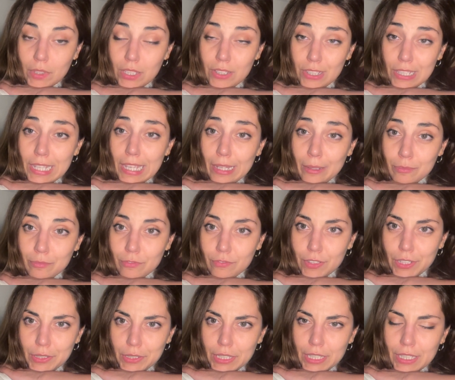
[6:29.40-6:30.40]
So yeah,
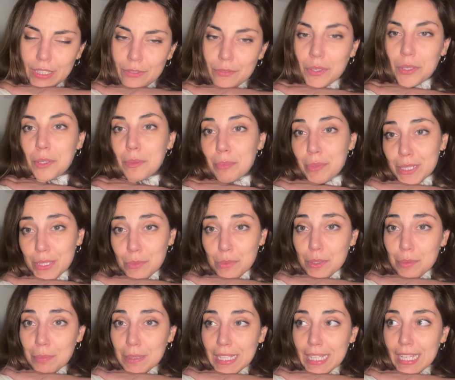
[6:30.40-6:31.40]
very, very impressed with
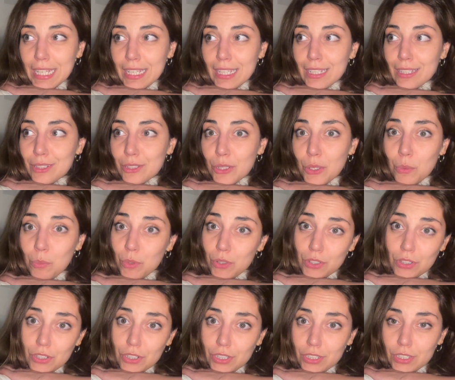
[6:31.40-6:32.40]
the play. No
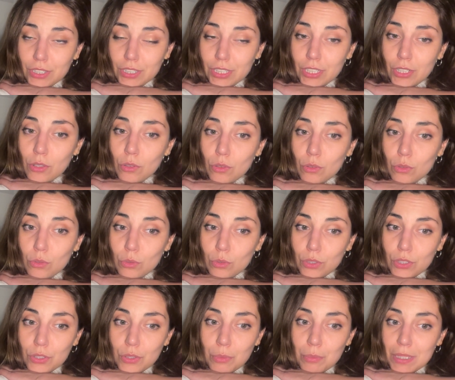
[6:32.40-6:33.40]
wonder it got all
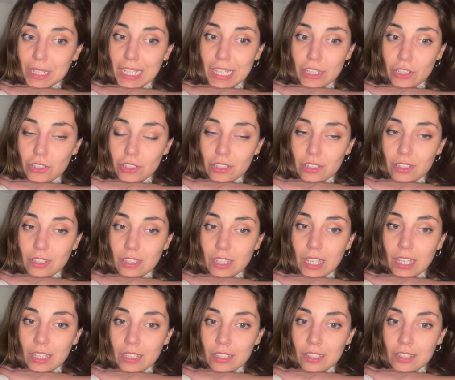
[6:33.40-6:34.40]
the nominations
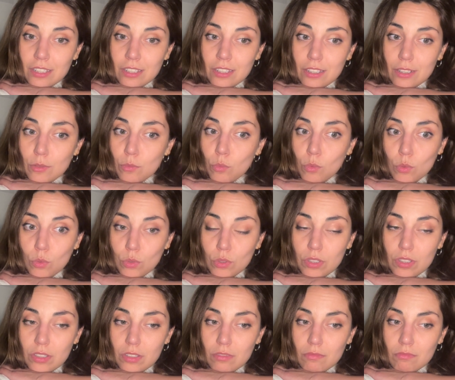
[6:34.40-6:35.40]
and
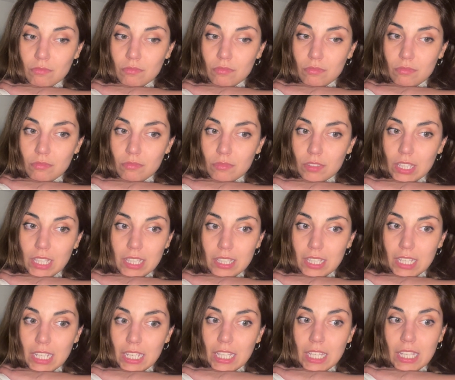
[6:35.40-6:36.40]
awards this
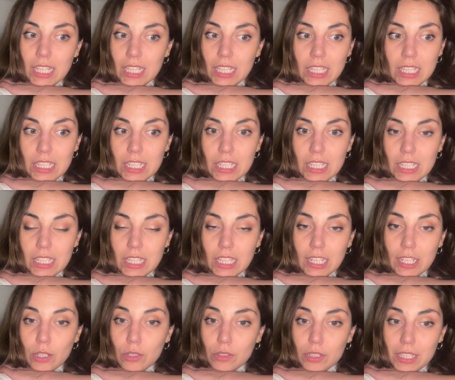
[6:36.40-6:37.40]
year, and that
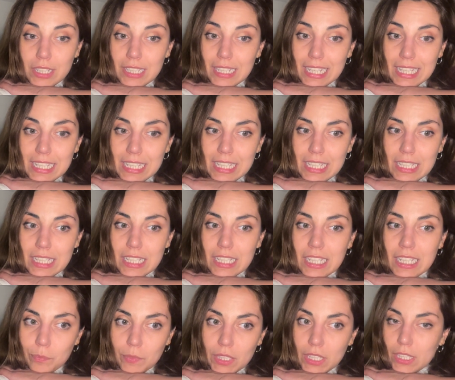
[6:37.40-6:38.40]
it got extended
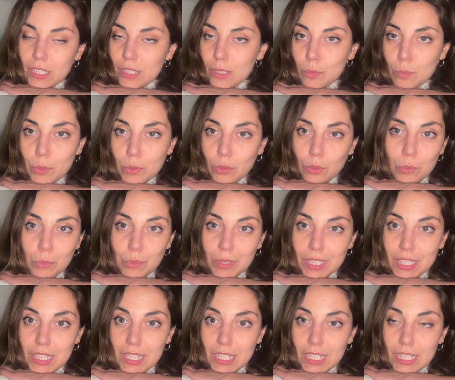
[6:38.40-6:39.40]
and put on West